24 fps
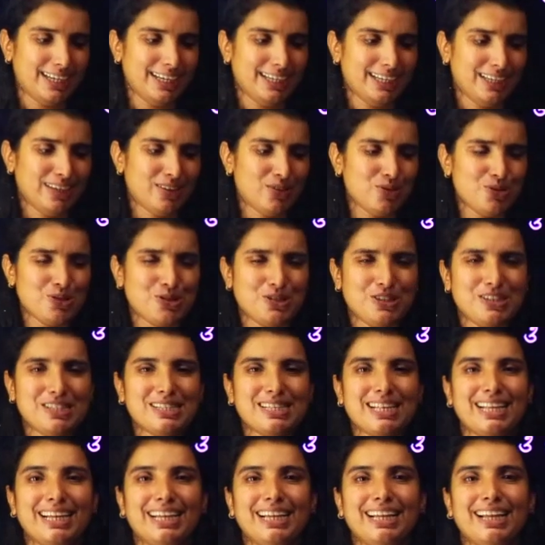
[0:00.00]
these questions
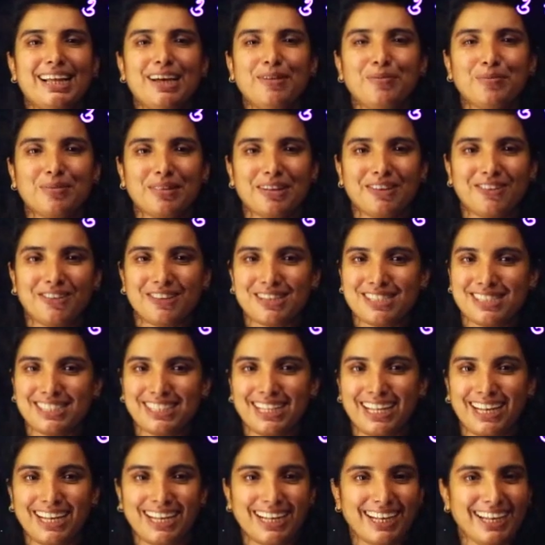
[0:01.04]
are all
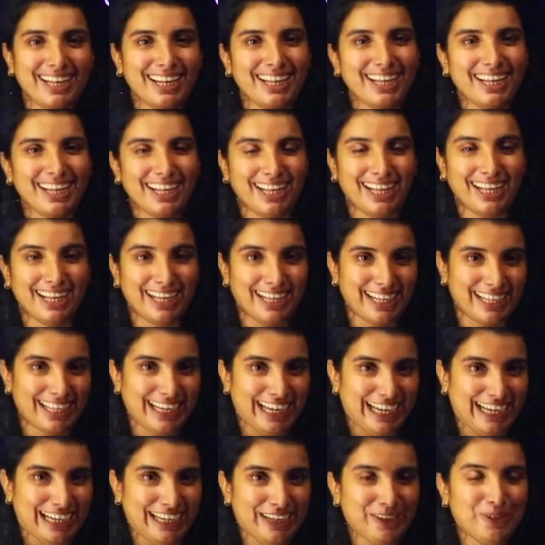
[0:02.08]

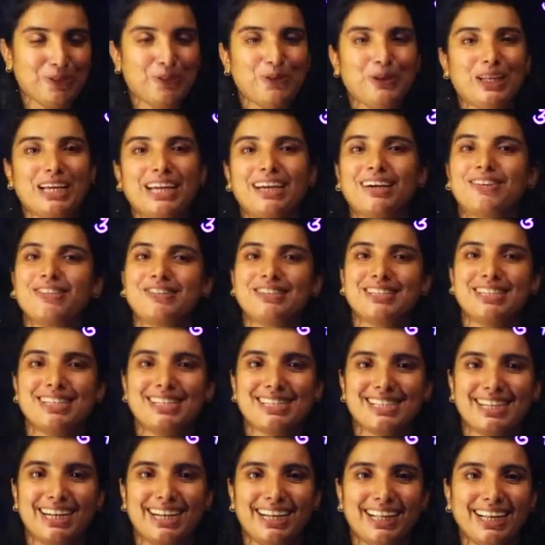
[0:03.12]
great
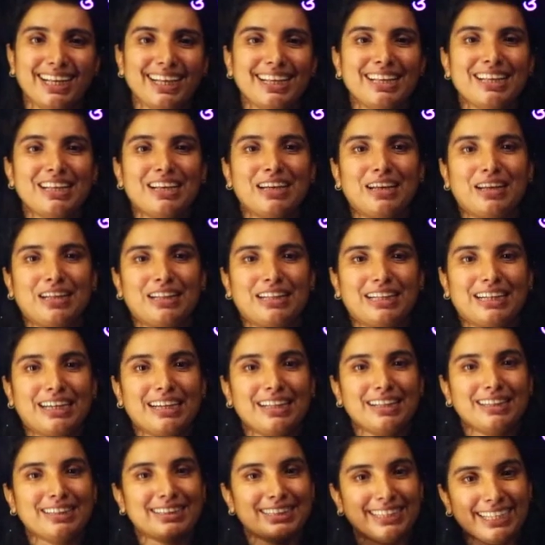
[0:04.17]
questions. You can see the questions. 3
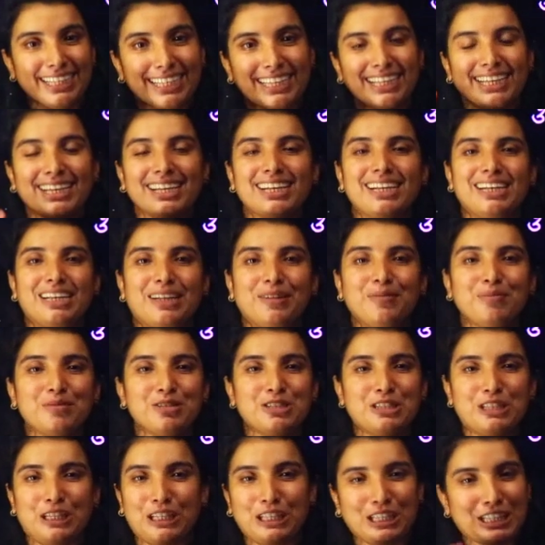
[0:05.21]
raised
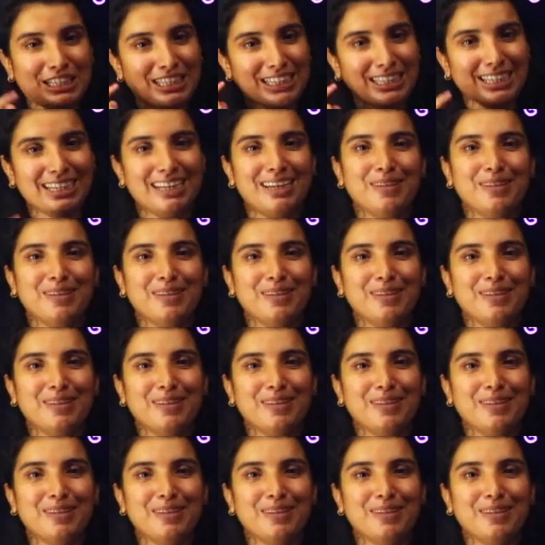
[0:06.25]
to